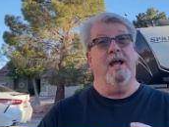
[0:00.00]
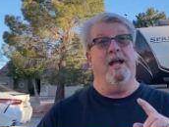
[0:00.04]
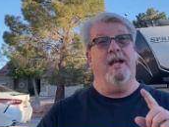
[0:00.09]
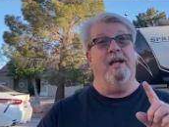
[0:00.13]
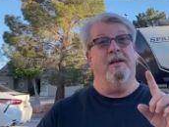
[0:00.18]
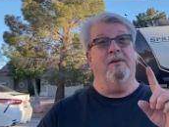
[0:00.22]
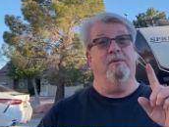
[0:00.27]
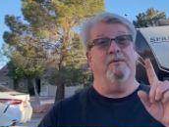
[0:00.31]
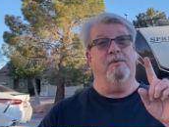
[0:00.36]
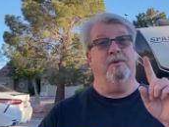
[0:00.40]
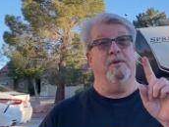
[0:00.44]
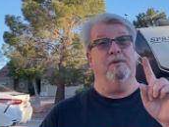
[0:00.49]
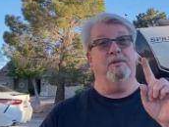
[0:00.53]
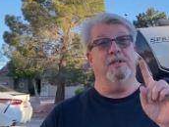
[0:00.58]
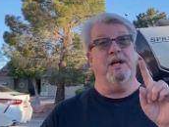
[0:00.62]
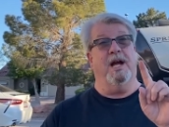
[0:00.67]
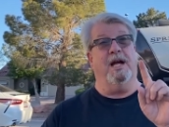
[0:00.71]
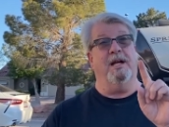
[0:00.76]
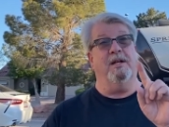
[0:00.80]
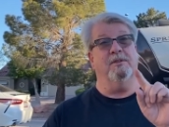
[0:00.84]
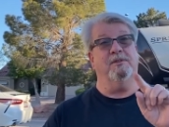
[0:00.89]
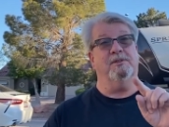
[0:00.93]
if your
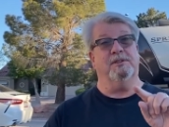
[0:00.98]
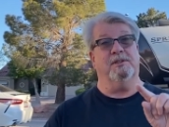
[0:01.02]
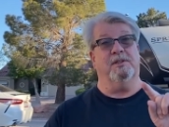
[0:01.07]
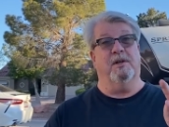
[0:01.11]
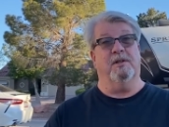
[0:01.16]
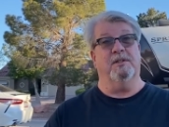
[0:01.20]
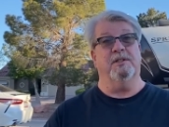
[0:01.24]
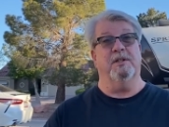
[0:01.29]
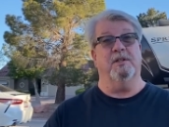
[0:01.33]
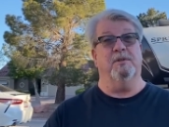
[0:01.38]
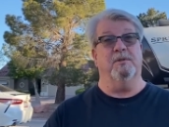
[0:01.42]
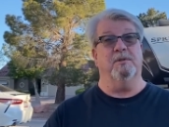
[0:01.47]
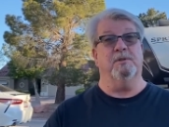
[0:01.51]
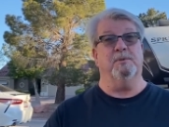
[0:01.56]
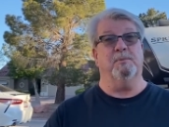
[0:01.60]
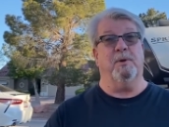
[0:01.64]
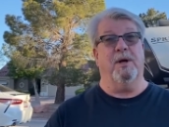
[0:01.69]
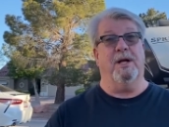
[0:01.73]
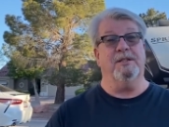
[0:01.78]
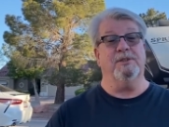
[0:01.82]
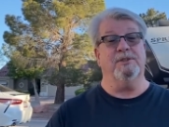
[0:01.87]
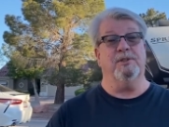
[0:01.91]
tires start to lose
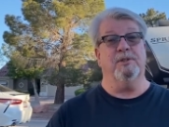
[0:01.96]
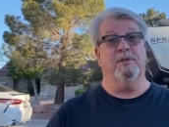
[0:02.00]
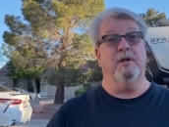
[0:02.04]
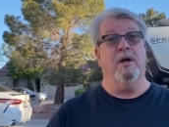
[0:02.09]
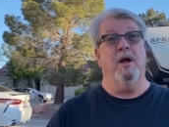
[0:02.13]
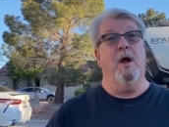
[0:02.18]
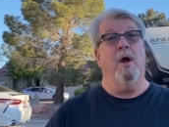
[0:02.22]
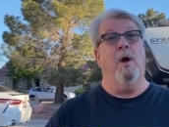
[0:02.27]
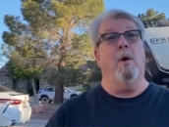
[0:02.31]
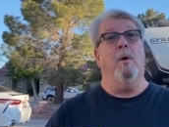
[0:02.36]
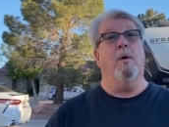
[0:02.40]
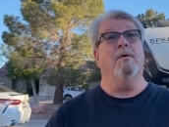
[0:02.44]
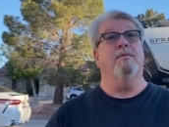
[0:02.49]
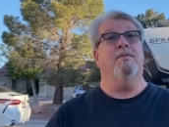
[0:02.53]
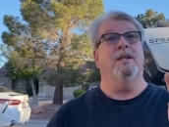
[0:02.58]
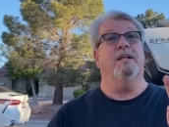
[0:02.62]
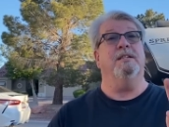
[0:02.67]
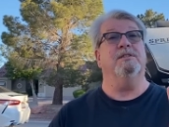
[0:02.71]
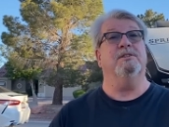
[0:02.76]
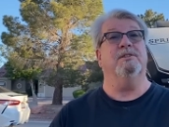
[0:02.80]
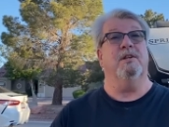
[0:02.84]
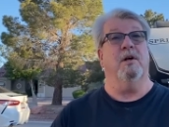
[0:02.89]
pressure or if
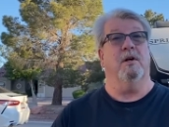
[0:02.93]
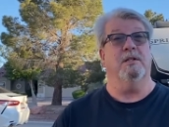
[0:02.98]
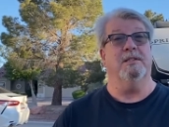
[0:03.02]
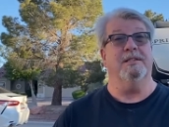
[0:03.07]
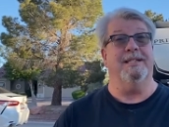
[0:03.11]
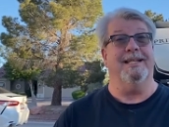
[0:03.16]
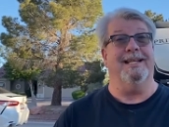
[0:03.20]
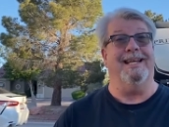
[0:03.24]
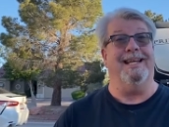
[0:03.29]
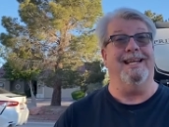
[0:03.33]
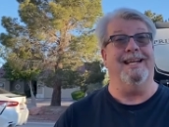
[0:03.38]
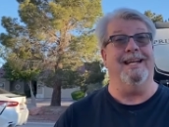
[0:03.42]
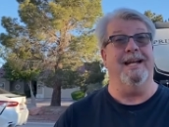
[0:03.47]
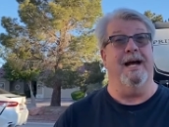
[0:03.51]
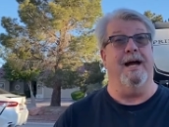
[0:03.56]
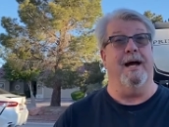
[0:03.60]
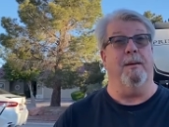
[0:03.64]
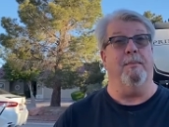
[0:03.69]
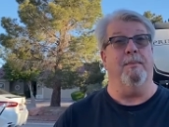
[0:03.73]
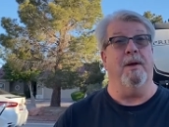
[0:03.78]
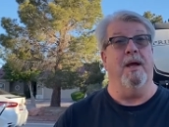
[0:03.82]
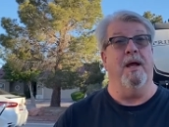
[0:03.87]
they start to heat
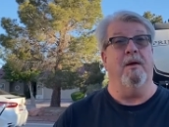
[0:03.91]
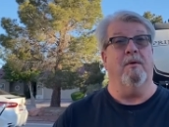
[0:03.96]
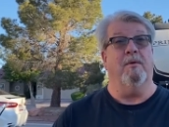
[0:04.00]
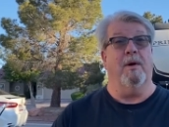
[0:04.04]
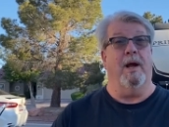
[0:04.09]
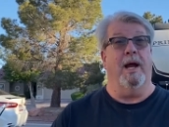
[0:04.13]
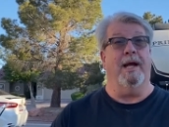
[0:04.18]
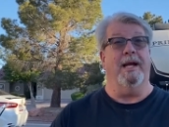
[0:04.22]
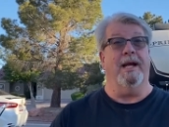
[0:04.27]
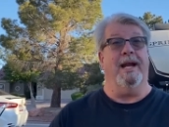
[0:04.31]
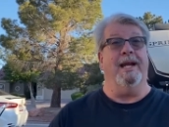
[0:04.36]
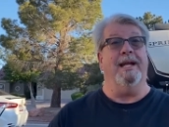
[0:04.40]
up, right?